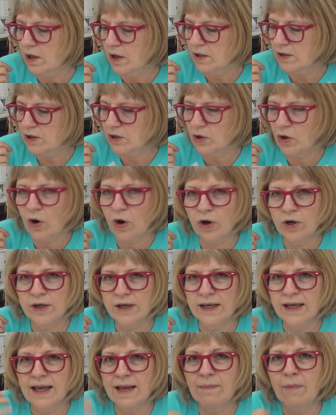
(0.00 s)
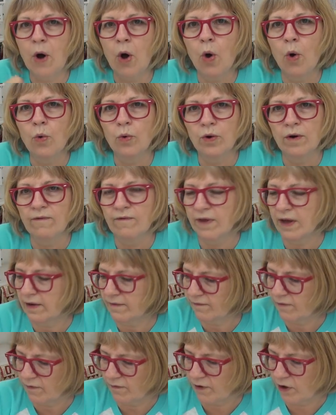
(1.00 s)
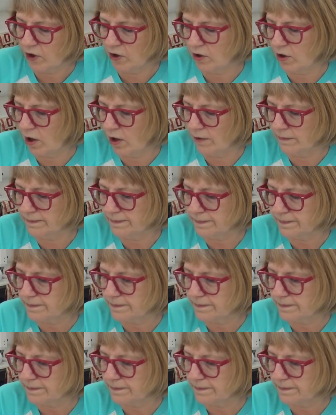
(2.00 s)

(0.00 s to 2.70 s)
It's a little hard to keep hold of it for very long.